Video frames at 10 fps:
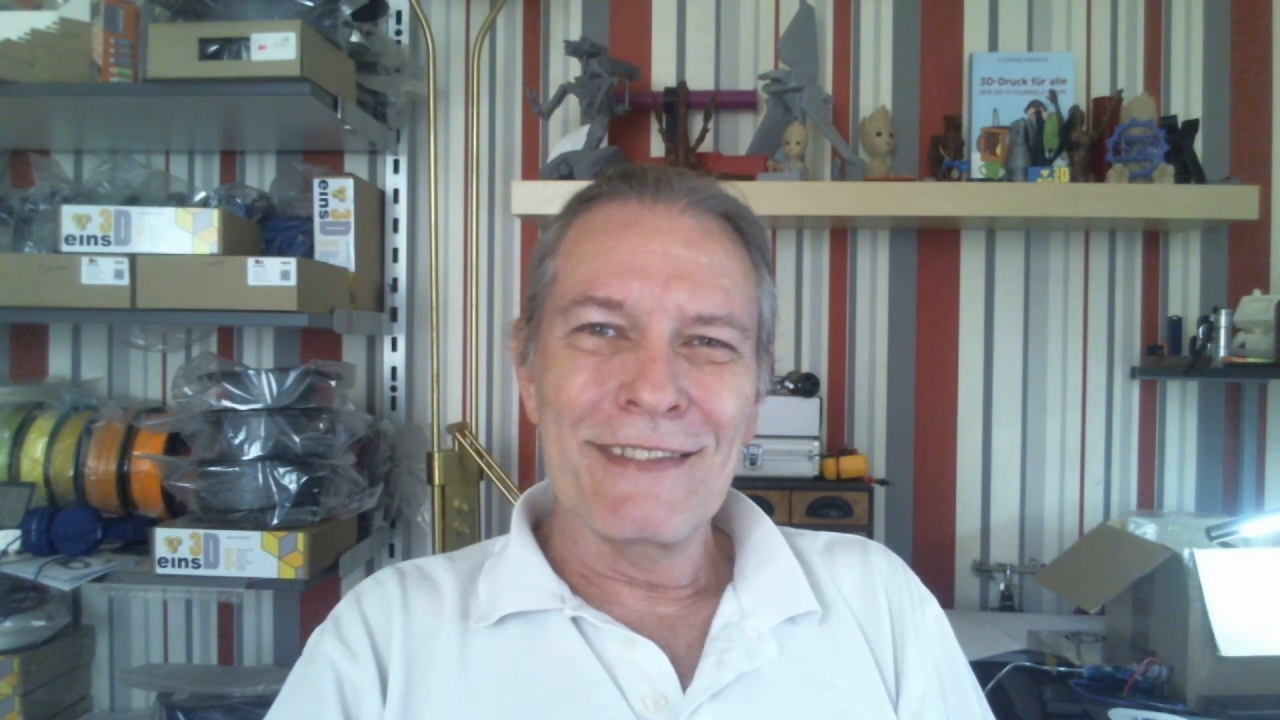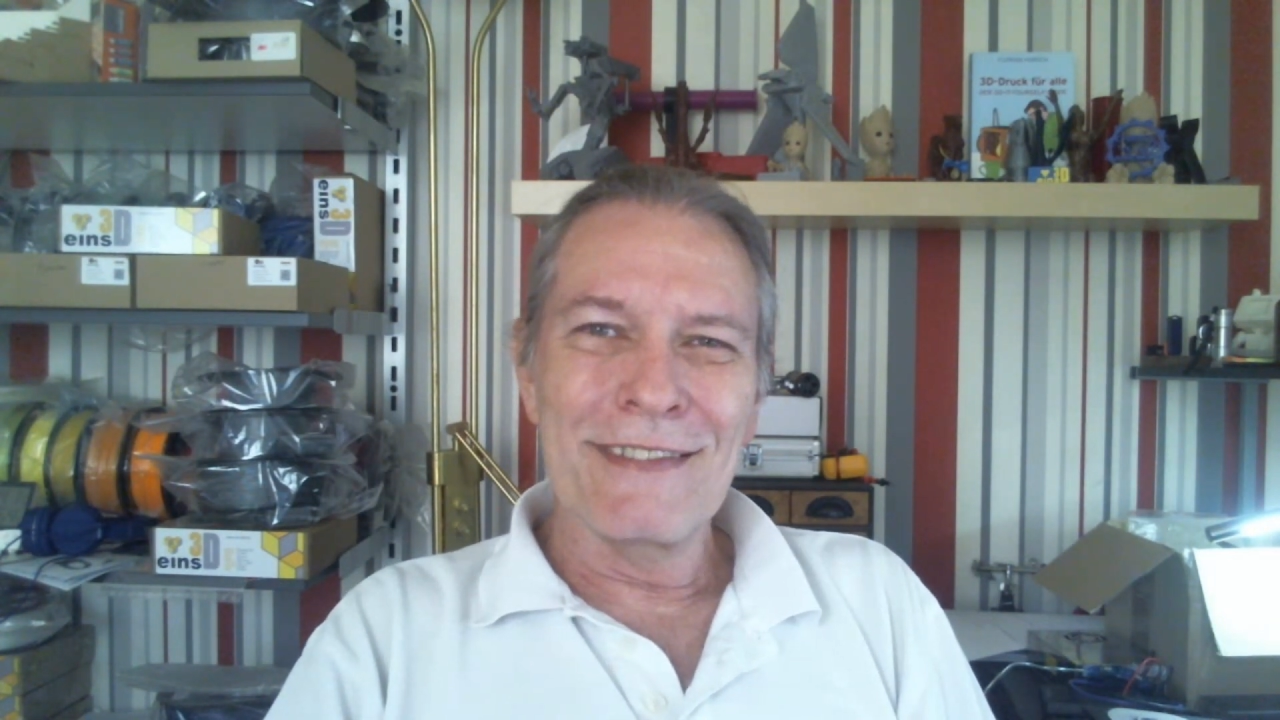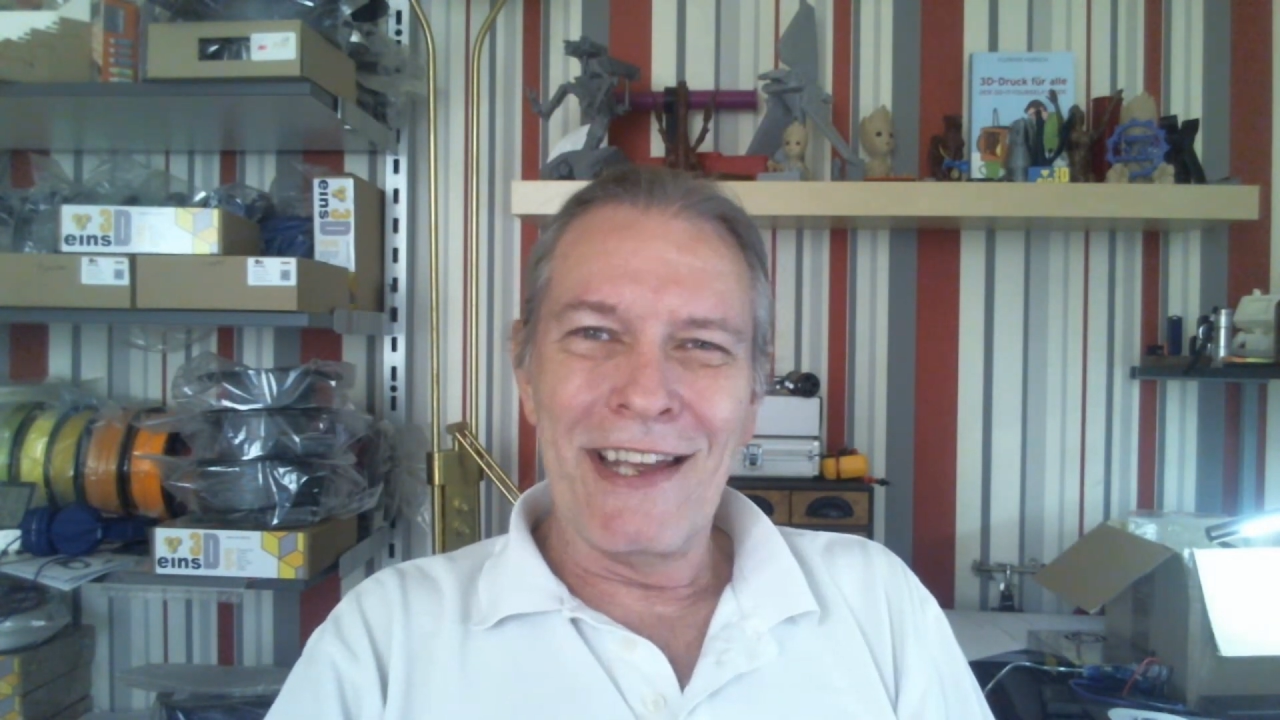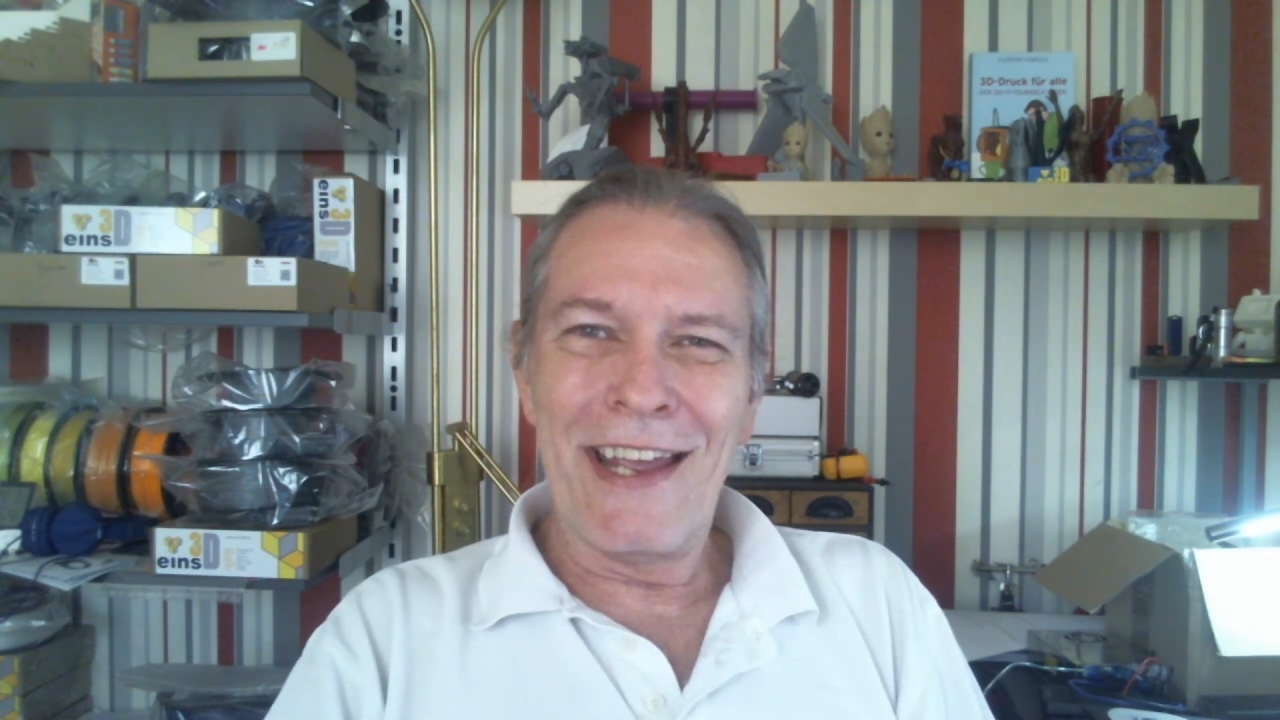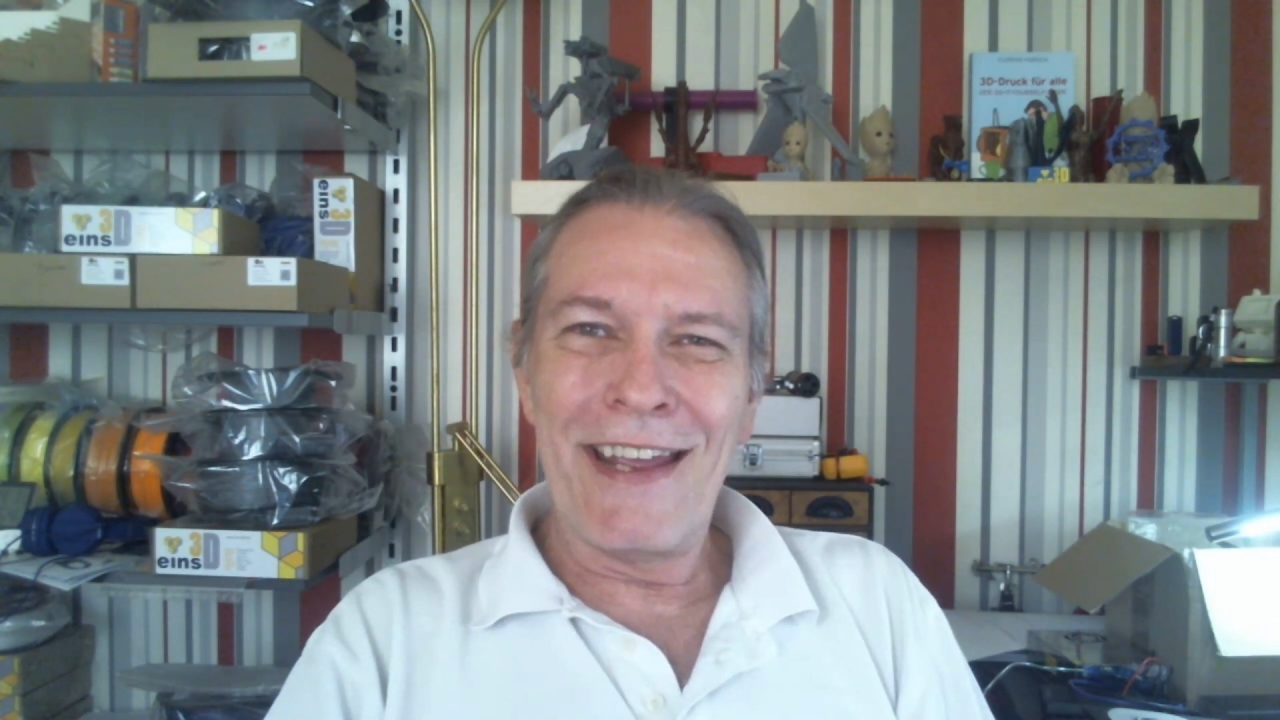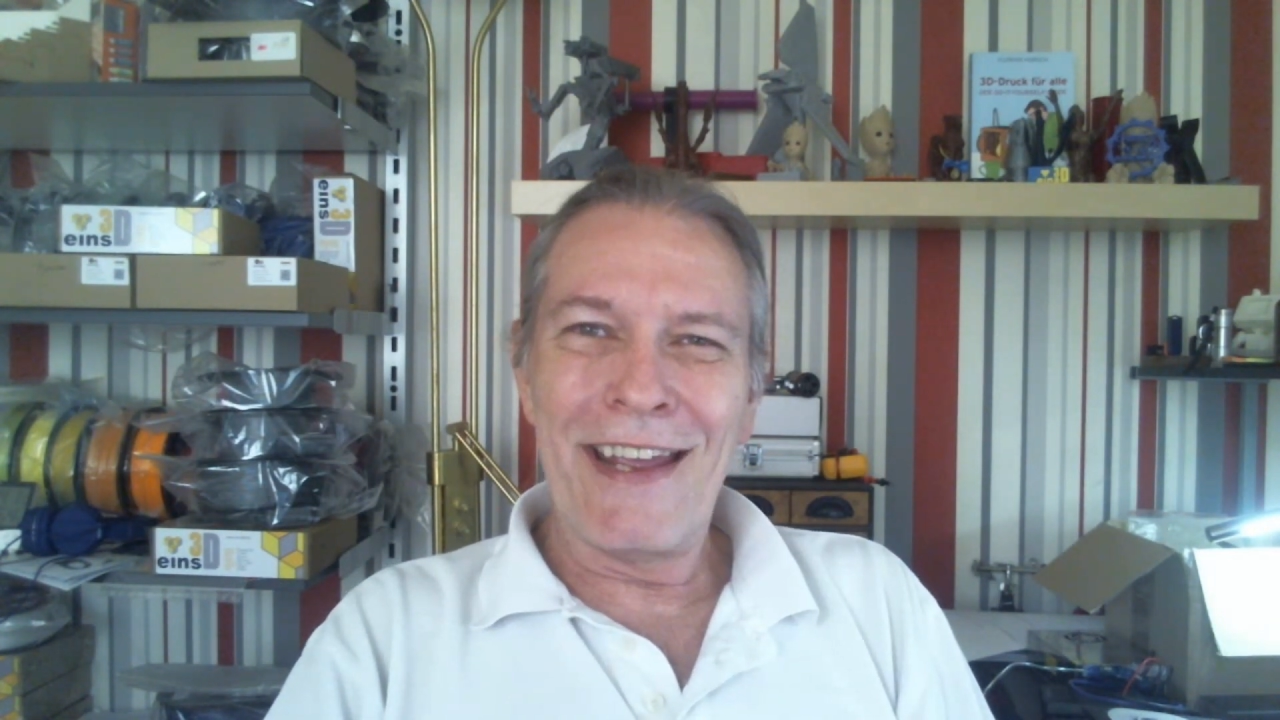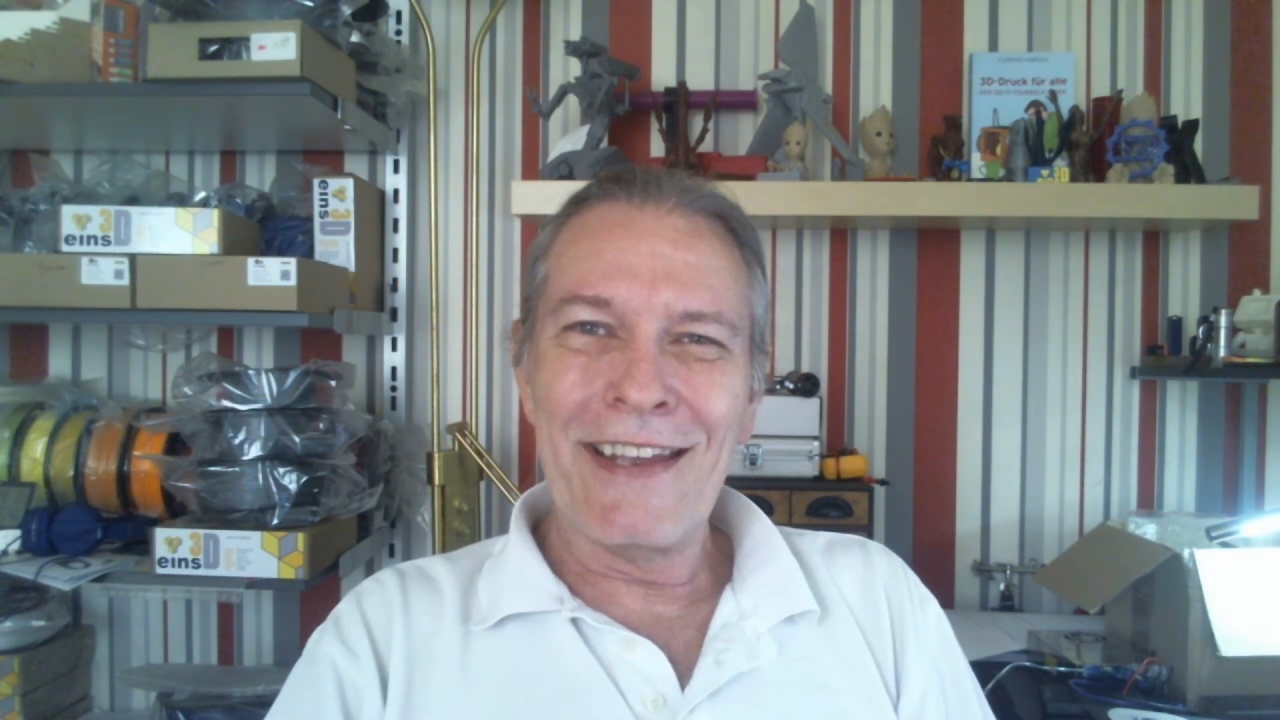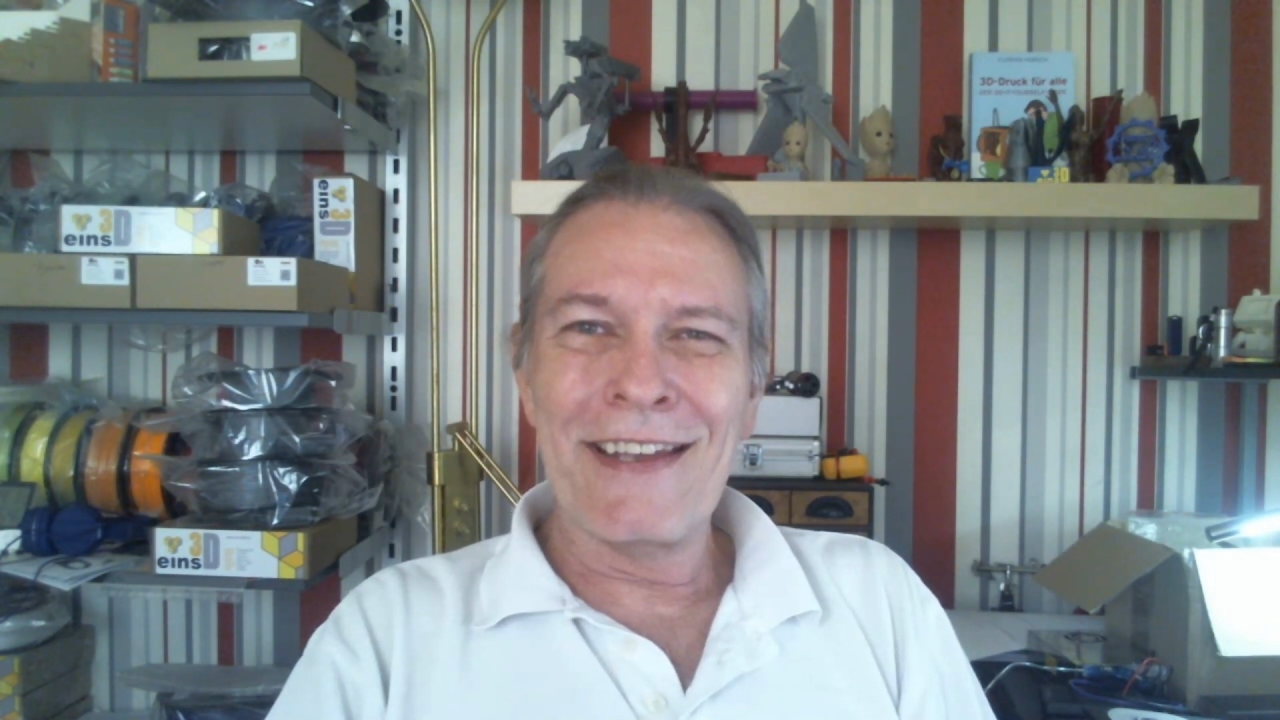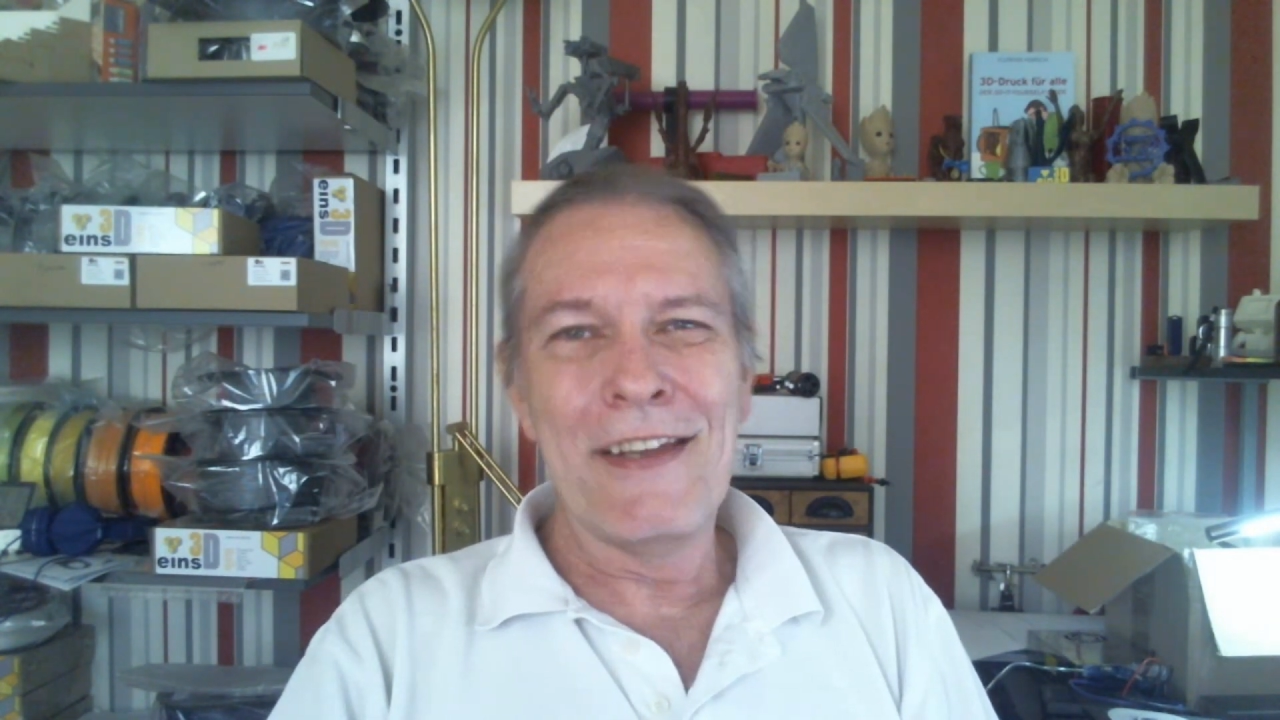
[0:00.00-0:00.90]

Hey,